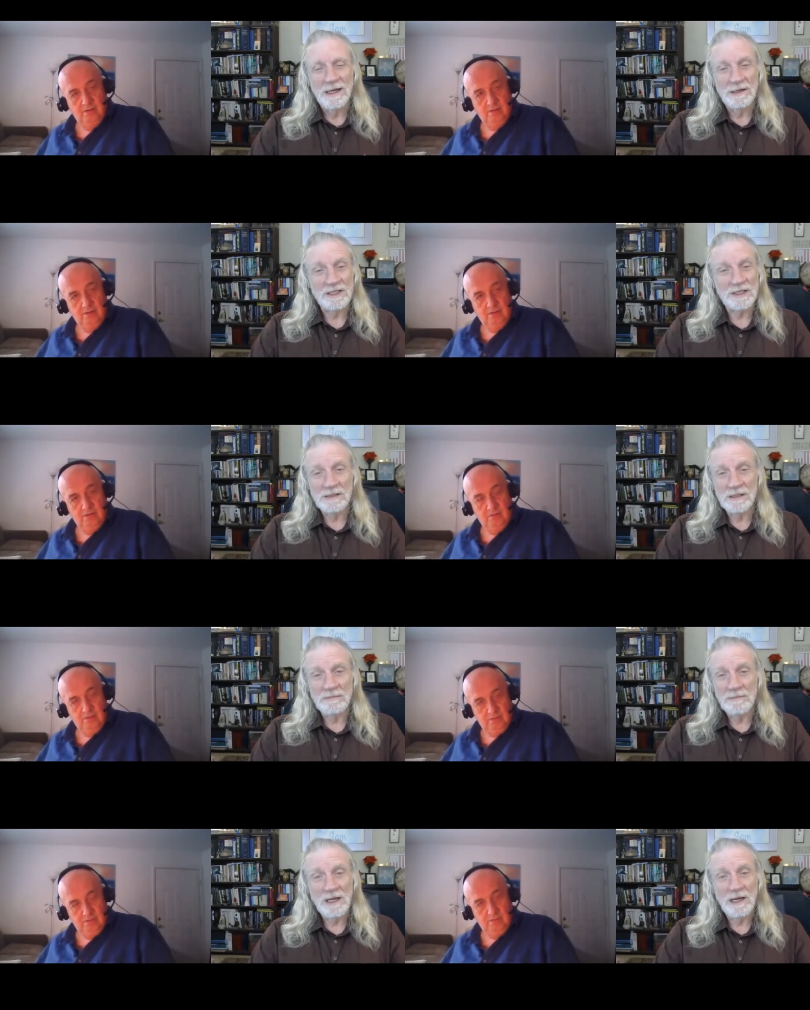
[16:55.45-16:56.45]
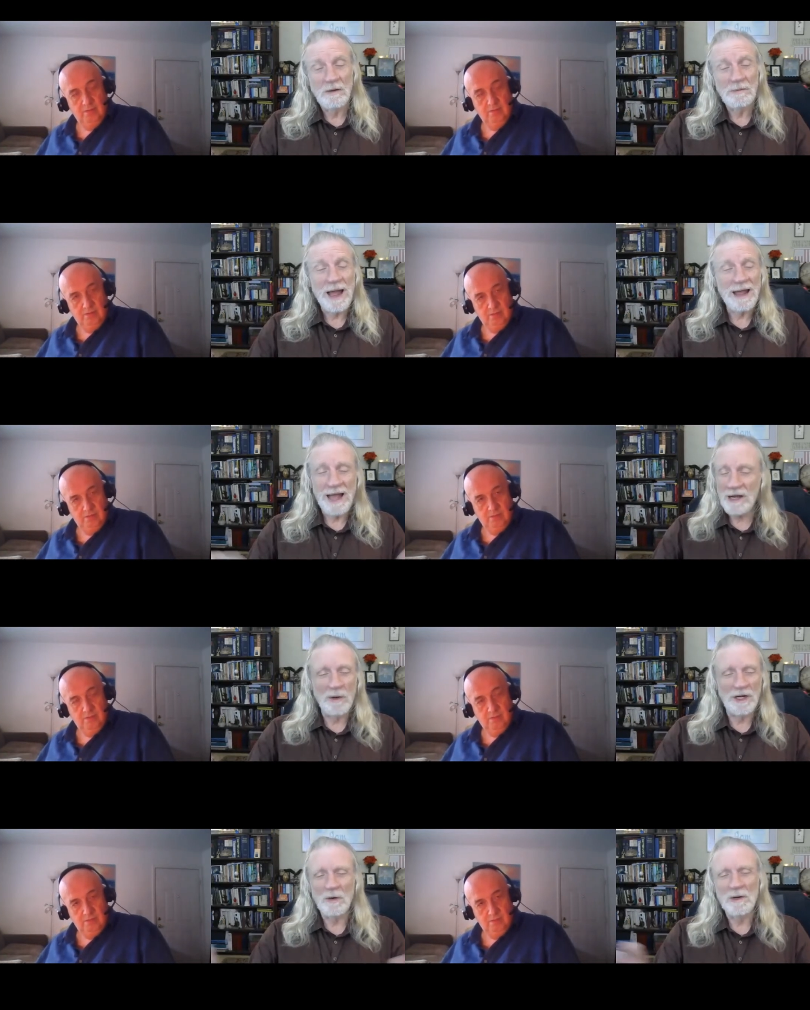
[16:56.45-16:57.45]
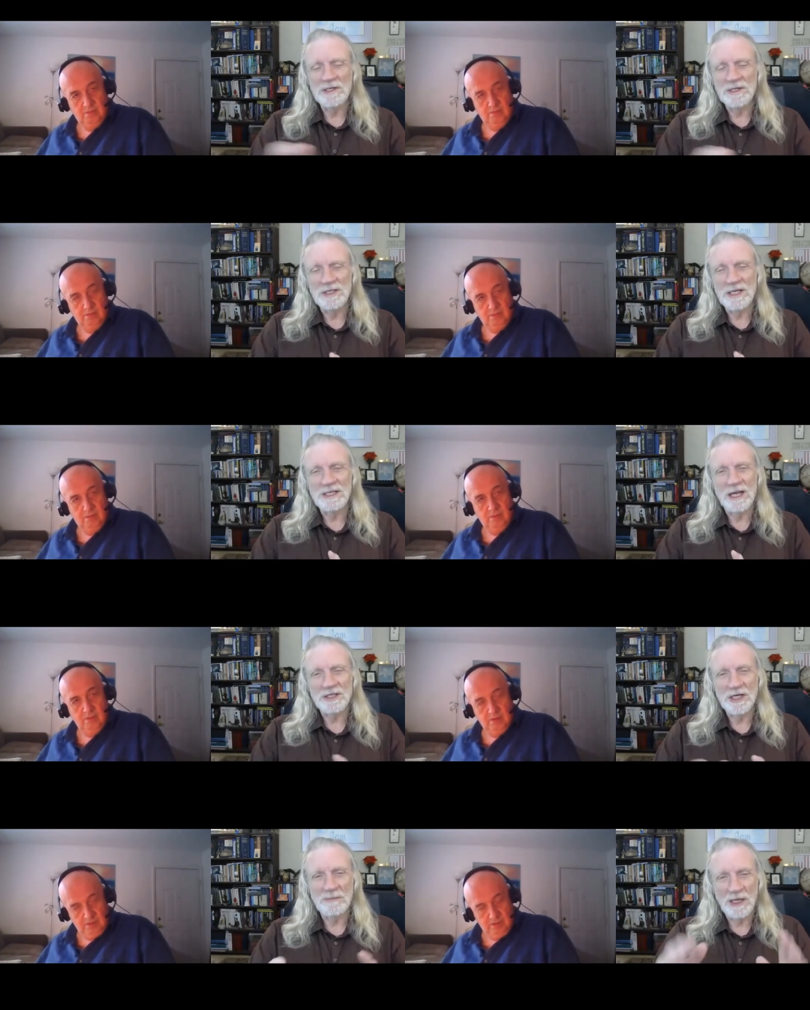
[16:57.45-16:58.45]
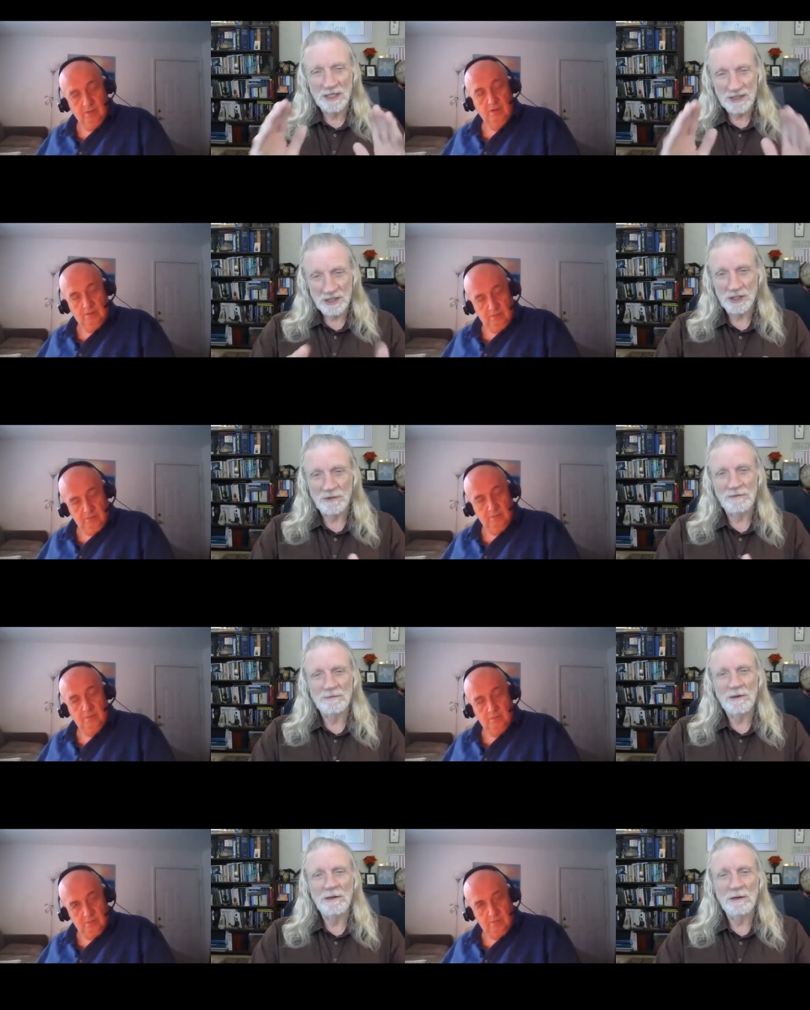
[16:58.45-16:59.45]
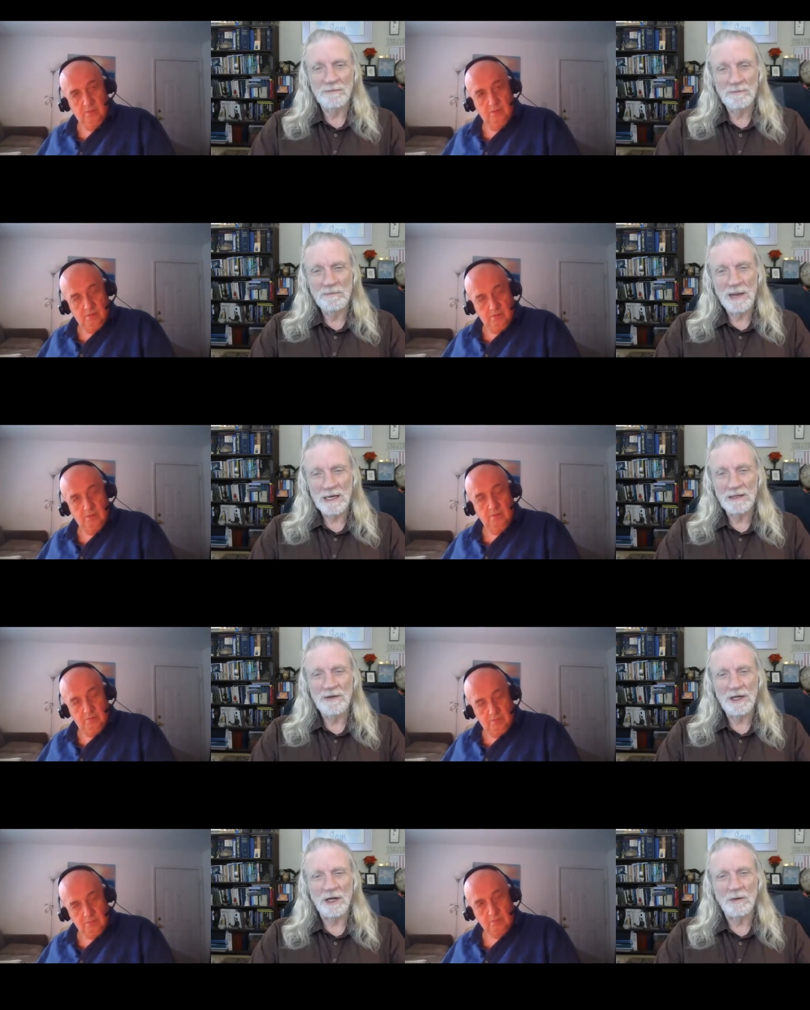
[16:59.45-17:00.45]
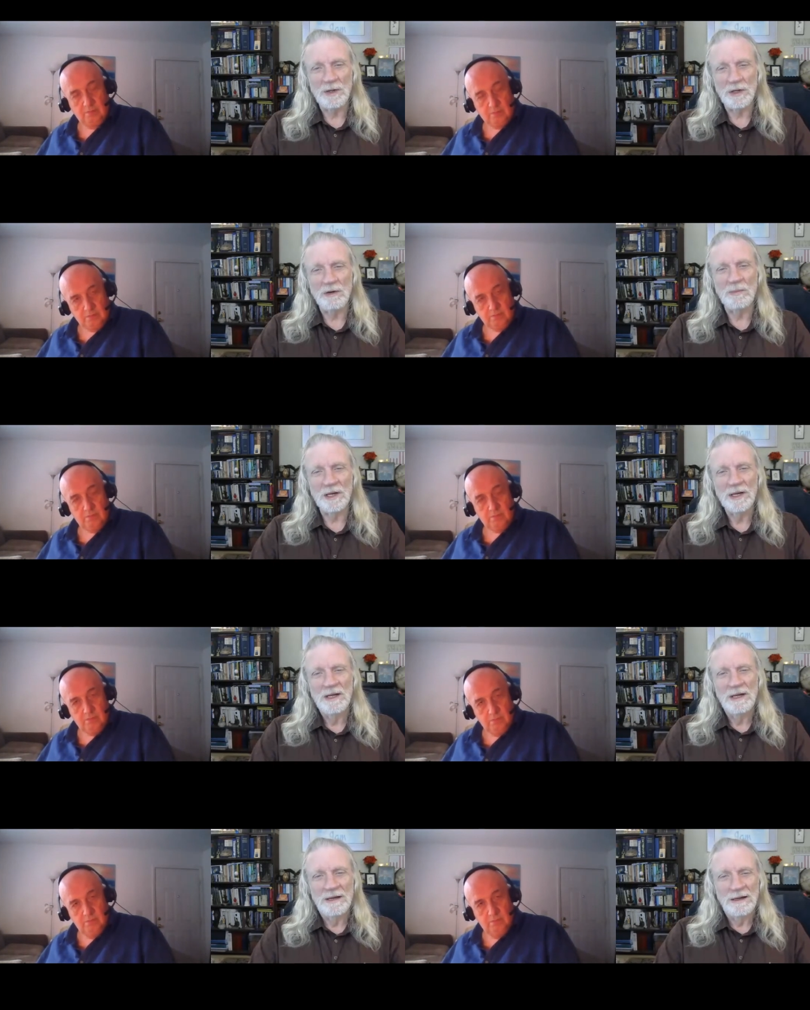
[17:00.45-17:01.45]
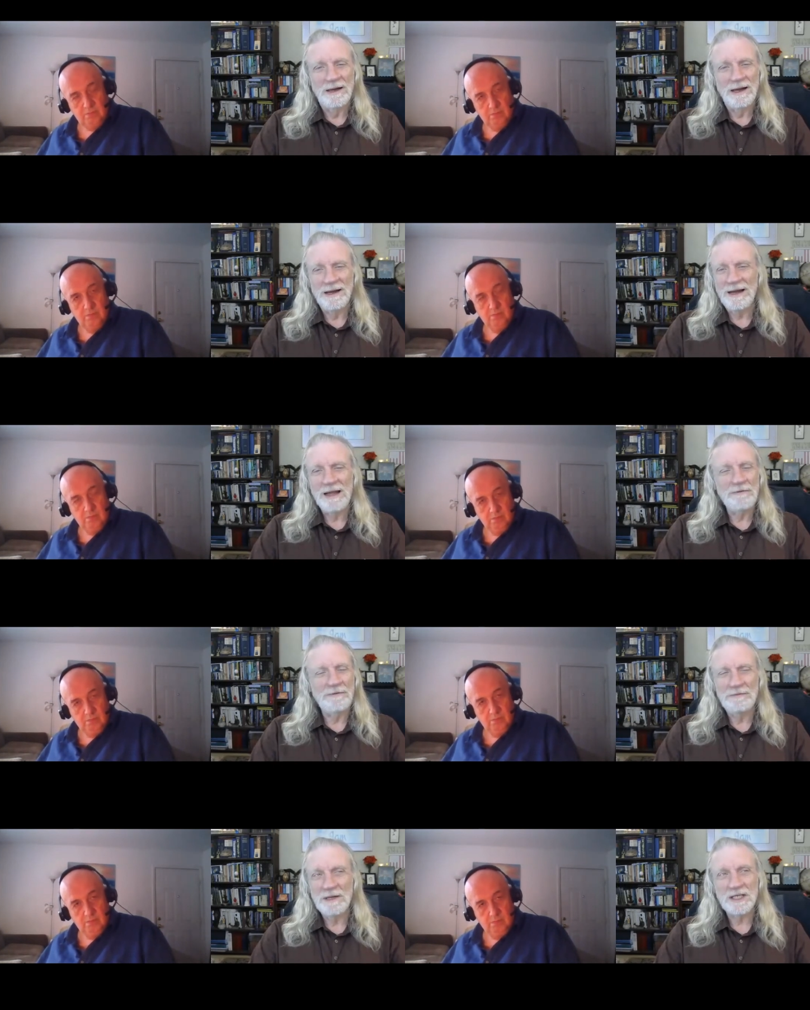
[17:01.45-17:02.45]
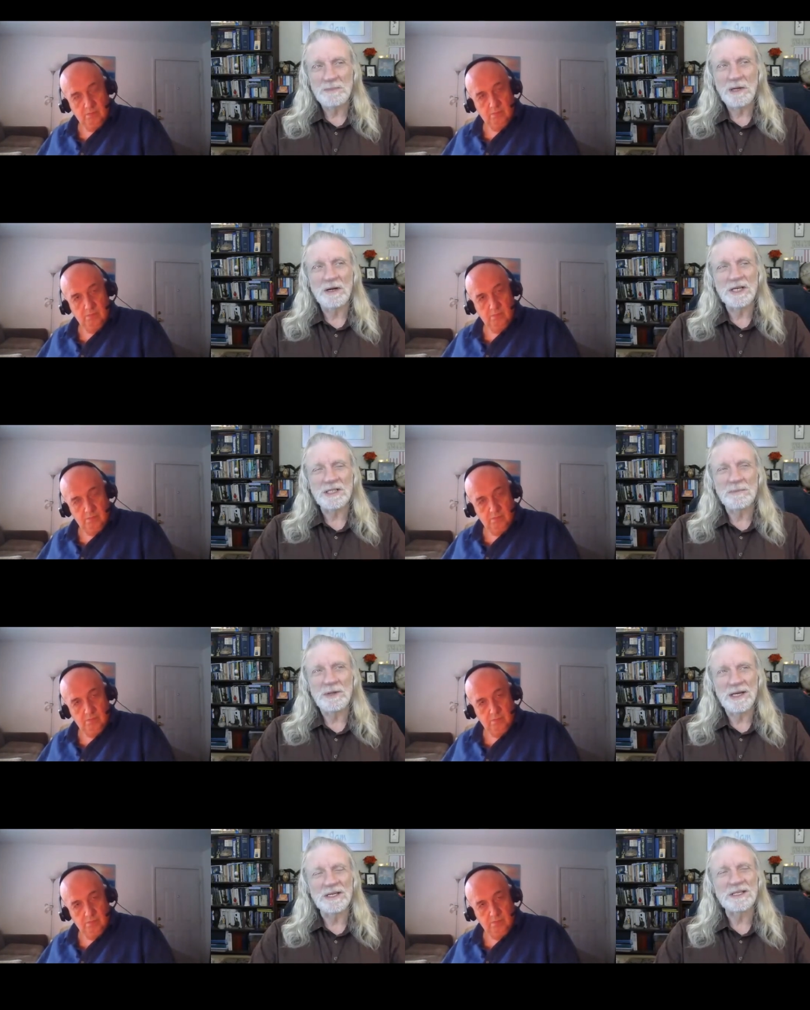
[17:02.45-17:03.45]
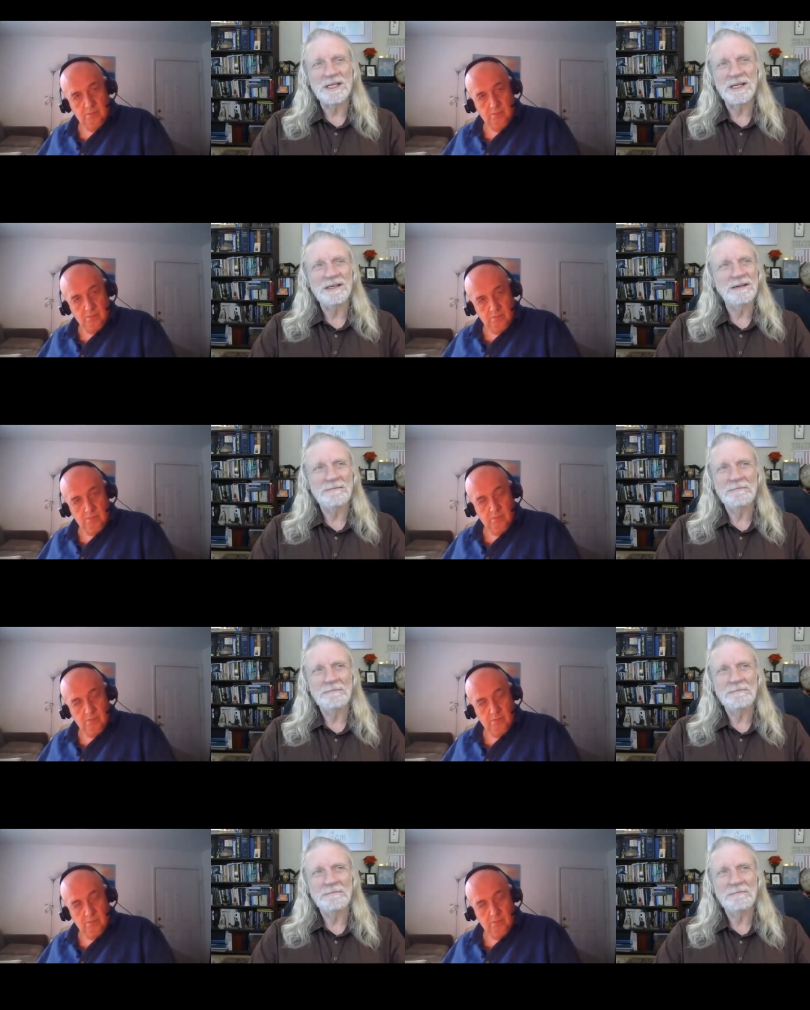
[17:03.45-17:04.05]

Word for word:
Speaker 1: this you know i, I don't want to go into the details here because it's your you're making the video with you but uh, i've experienced some things that